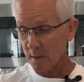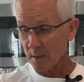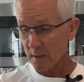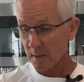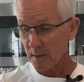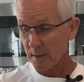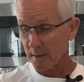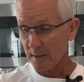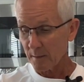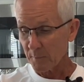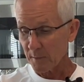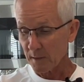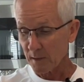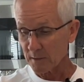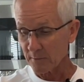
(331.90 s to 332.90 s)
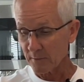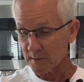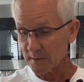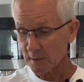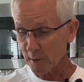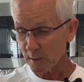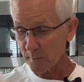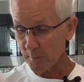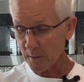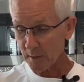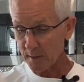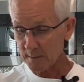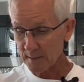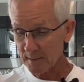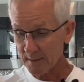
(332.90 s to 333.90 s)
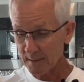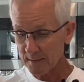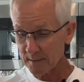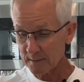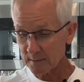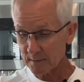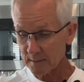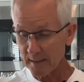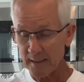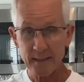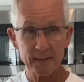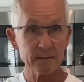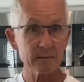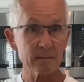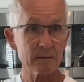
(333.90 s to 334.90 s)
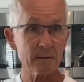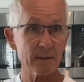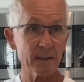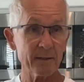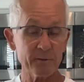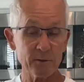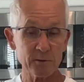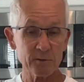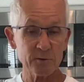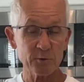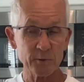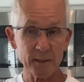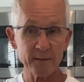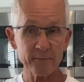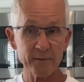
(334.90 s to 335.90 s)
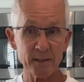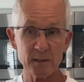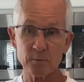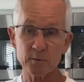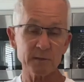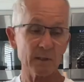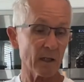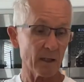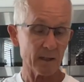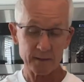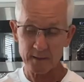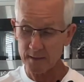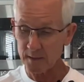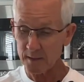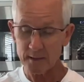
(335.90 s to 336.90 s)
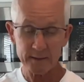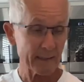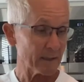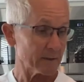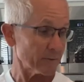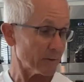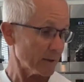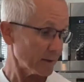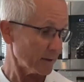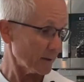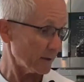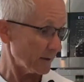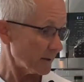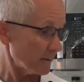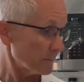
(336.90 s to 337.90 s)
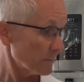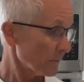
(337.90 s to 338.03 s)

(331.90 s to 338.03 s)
because of the sodium content, and if you just drink vegetable stock, it doesn't taste very good.